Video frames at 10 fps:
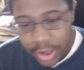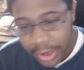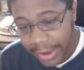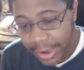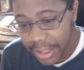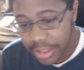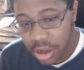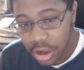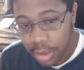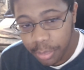And
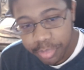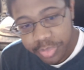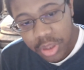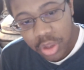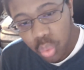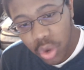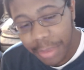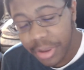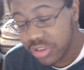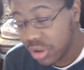um, we're
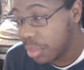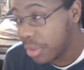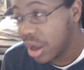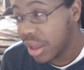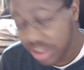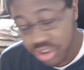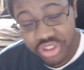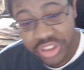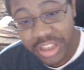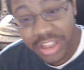having some uh,
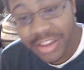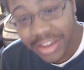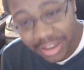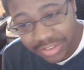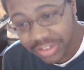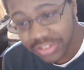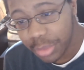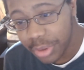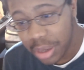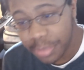interesting cases
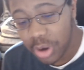coming up.